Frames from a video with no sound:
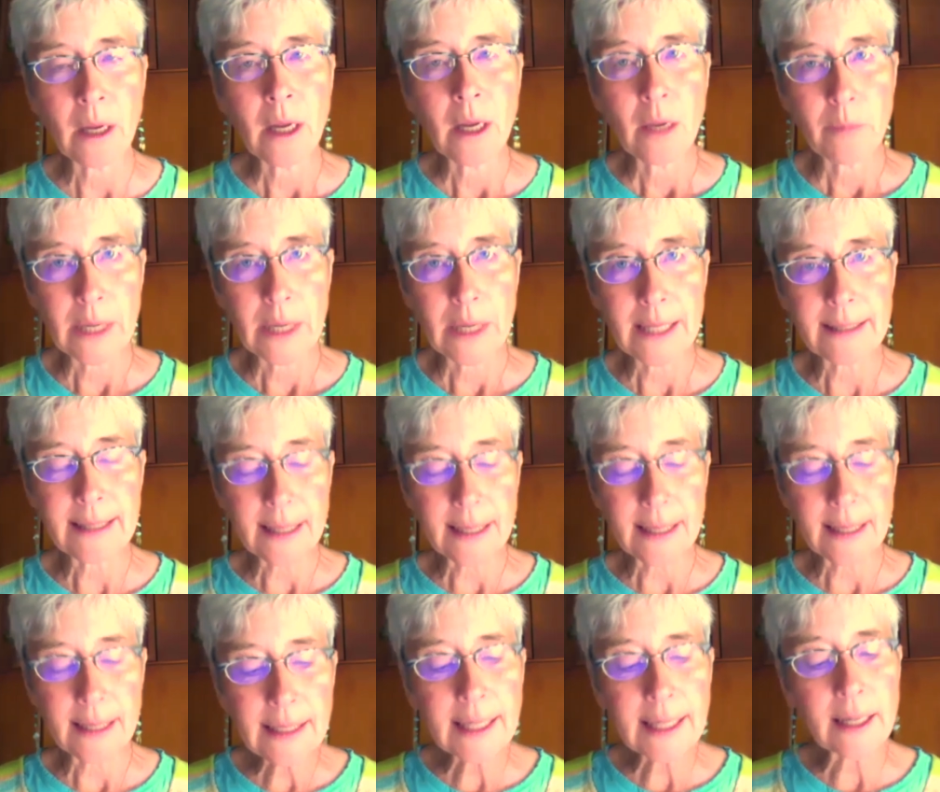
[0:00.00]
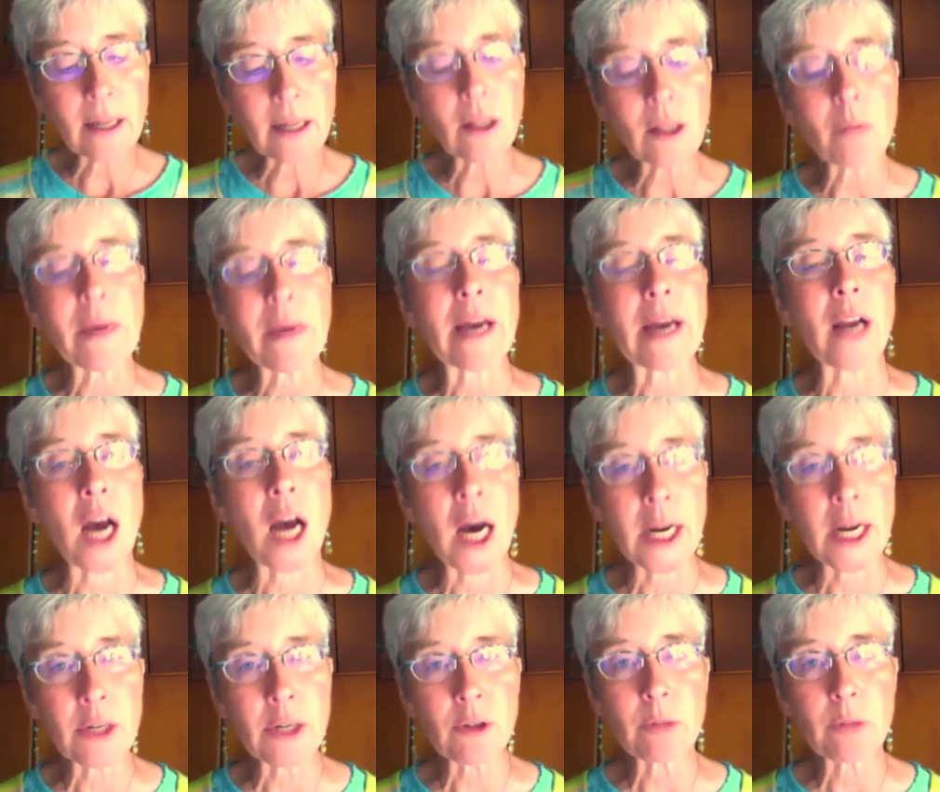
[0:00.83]
but it did kill about
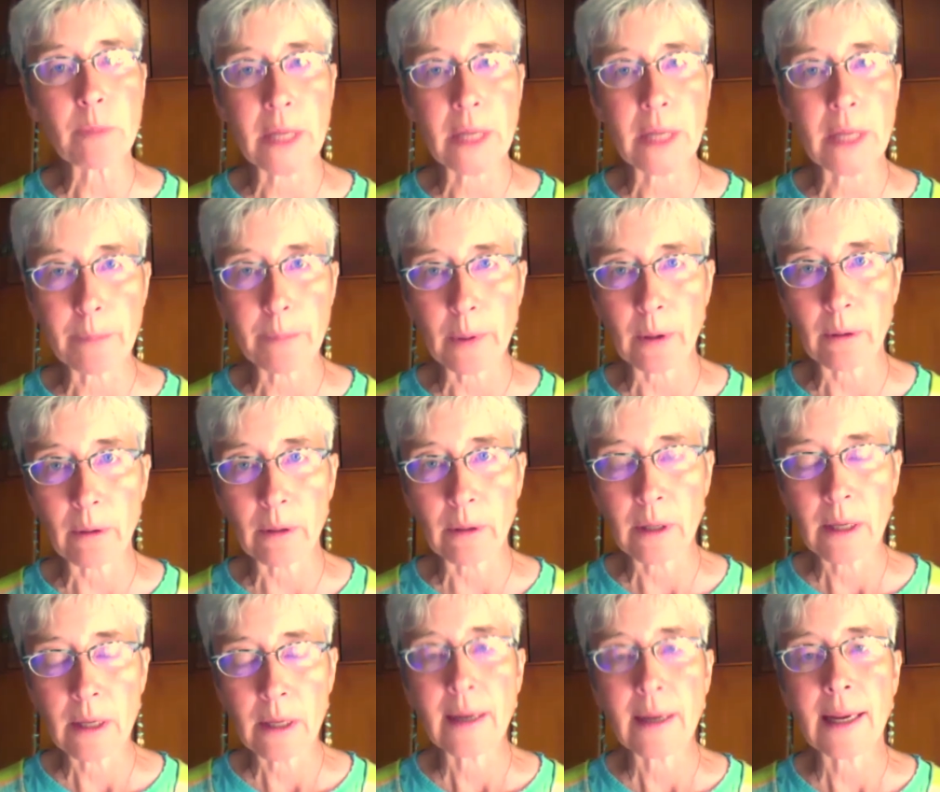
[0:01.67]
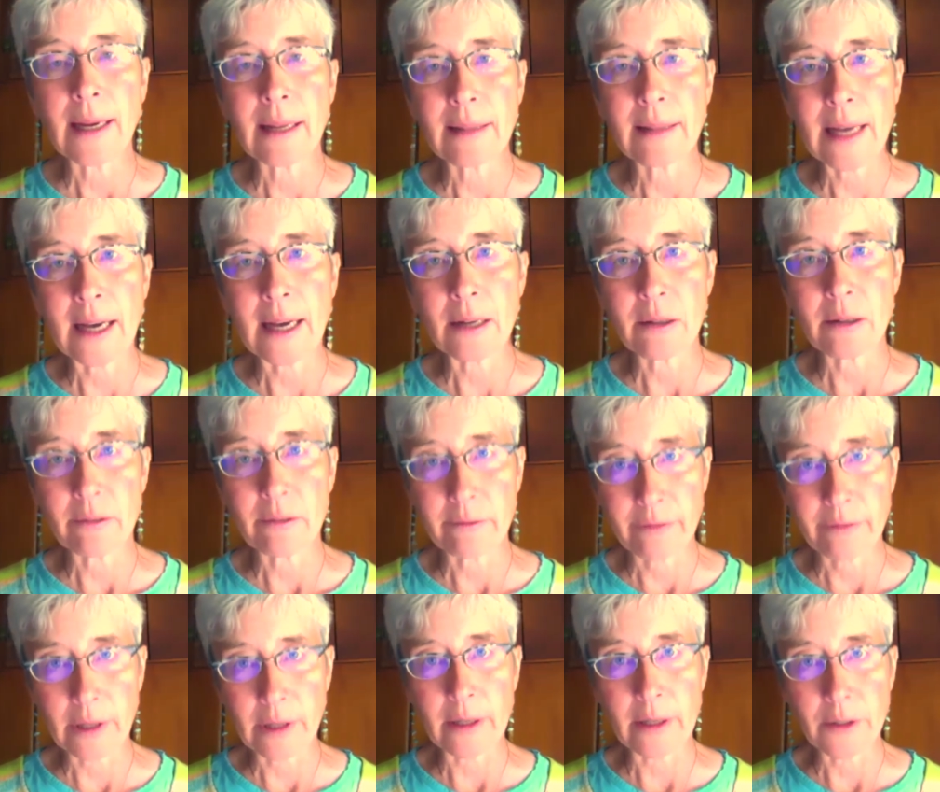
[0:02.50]
100 people in that
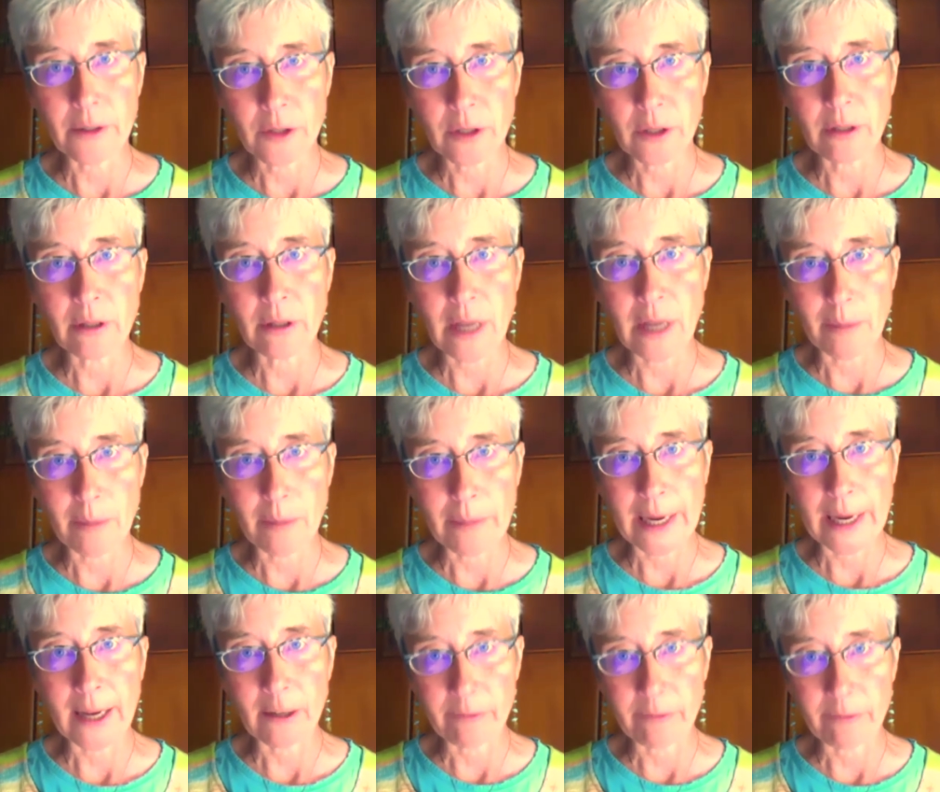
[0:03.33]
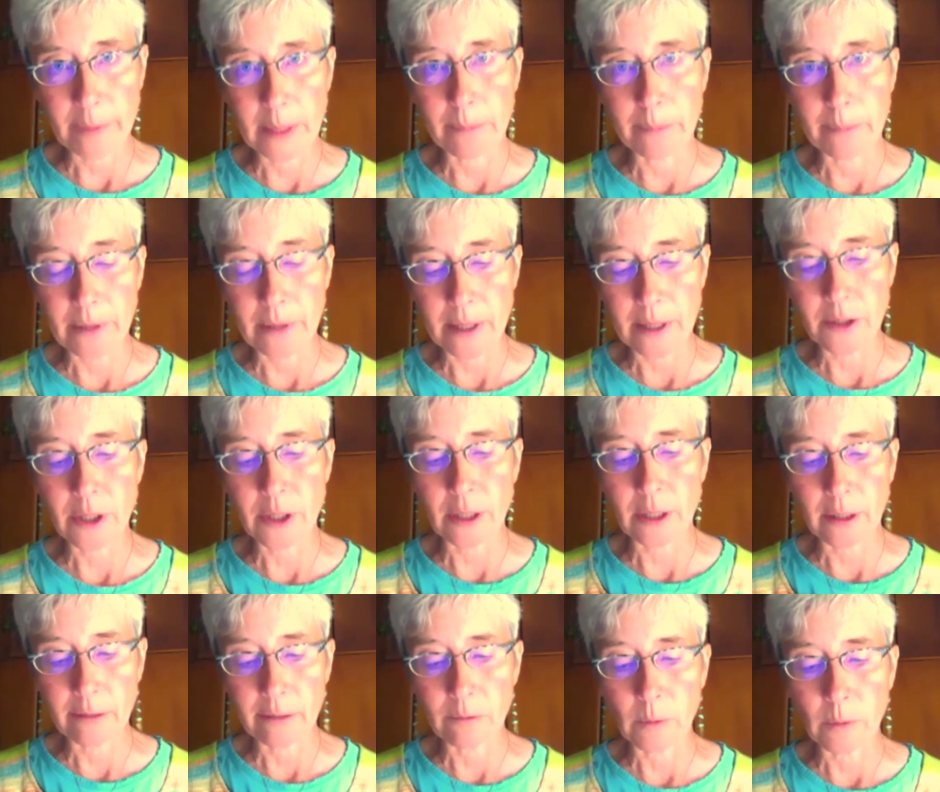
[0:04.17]
village, that band of people that she
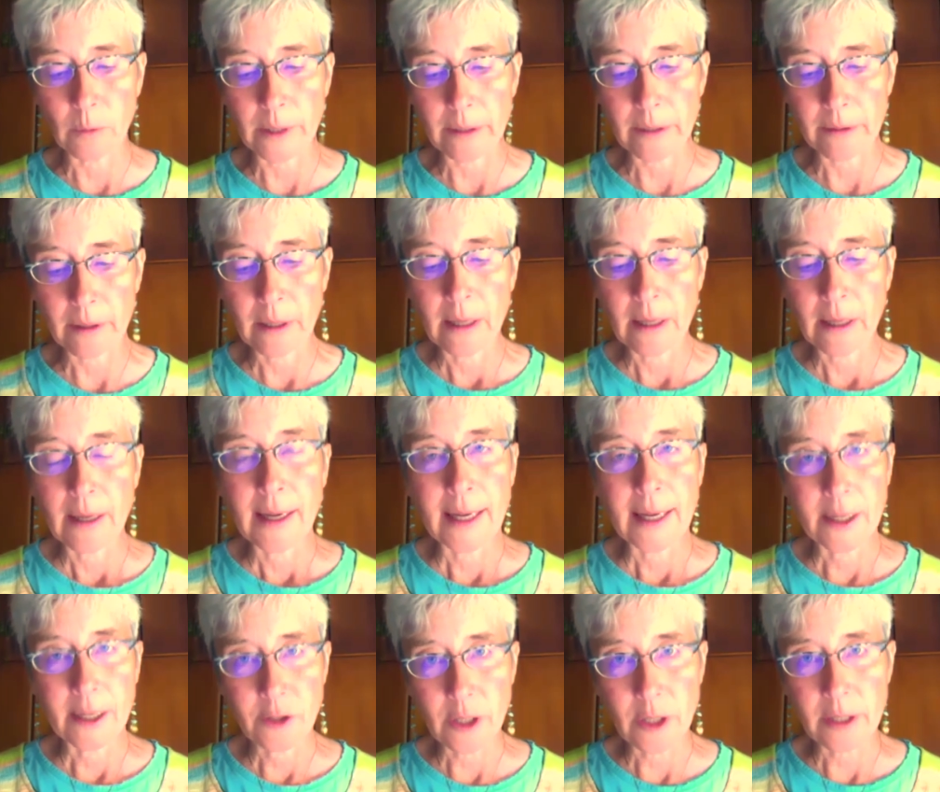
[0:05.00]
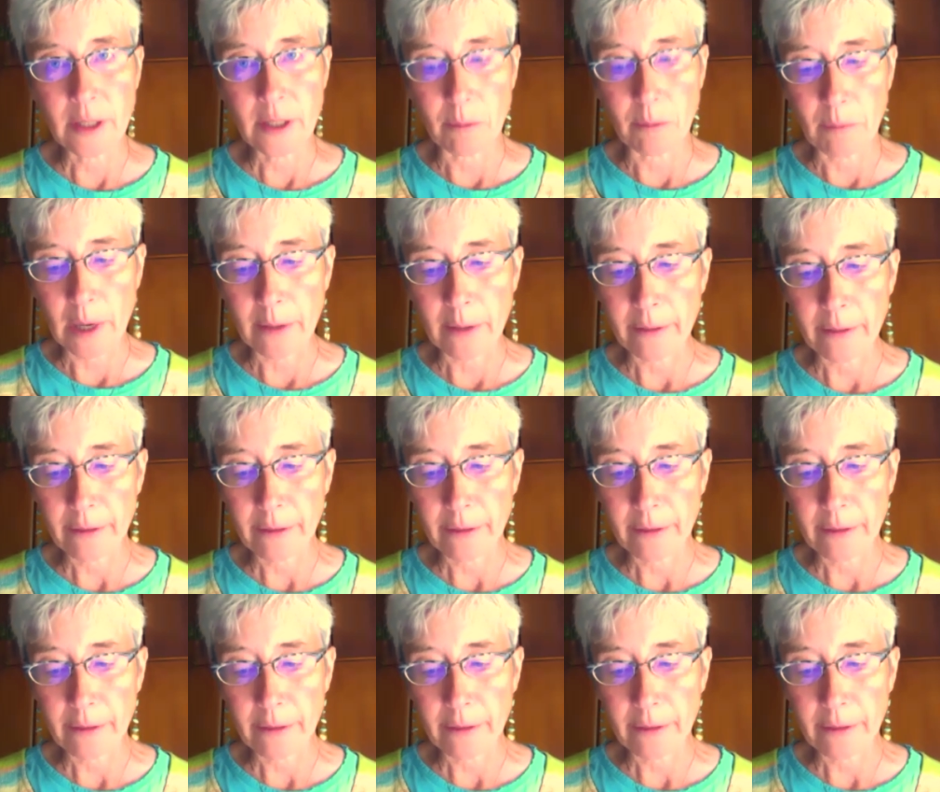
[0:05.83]
lived with, in just a month.